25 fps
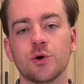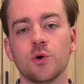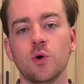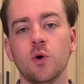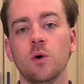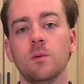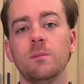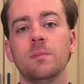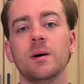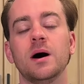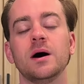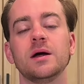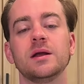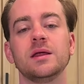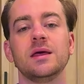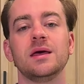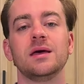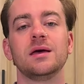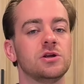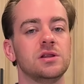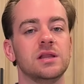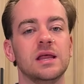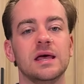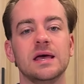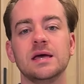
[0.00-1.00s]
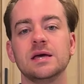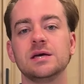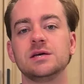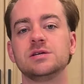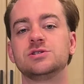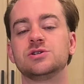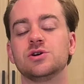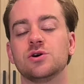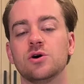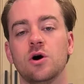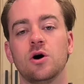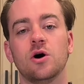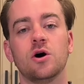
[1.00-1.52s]
your whole body, your
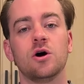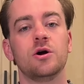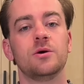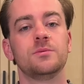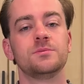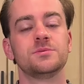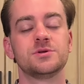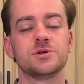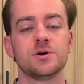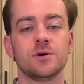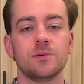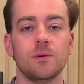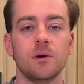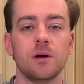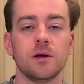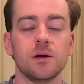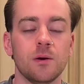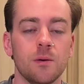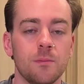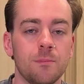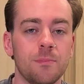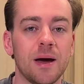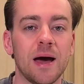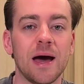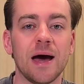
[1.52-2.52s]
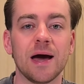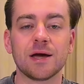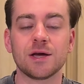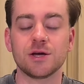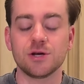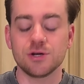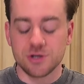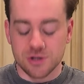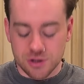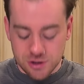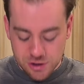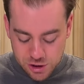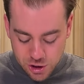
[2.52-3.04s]
legs, your arms, your back,
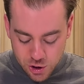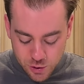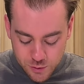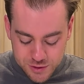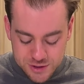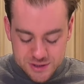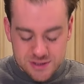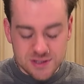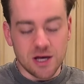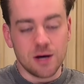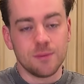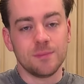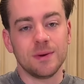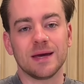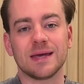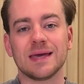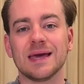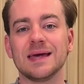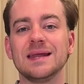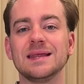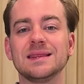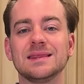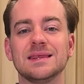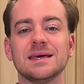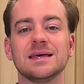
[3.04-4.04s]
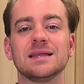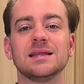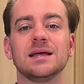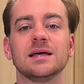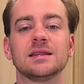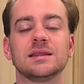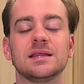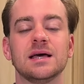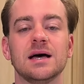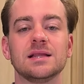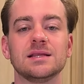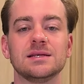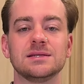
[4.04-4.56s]
your lower stomach, anything
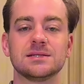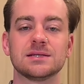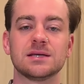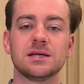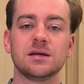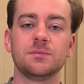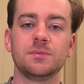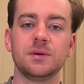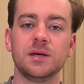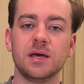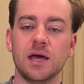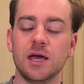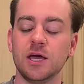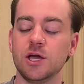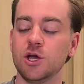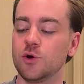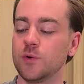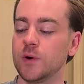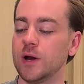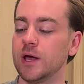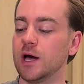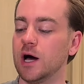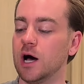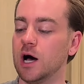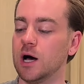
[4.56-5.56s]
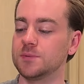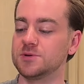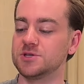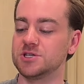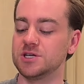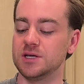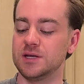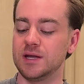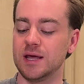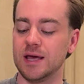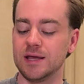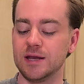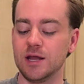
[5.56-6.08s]
like that. This is going to be a great
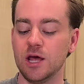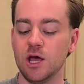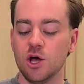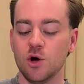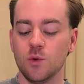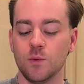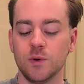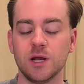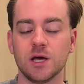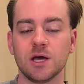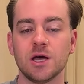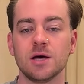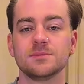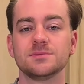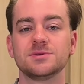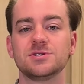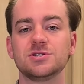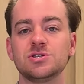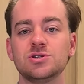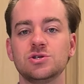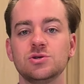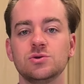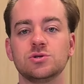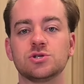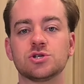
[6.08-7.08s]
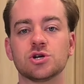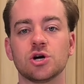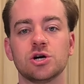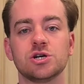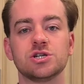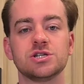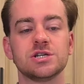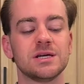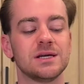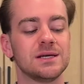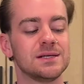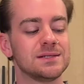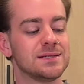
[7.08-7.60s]
option. And when it comes to
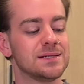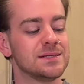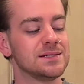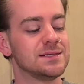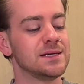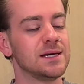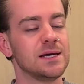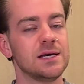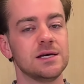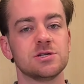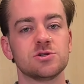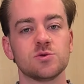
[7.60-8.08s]
charging it, since it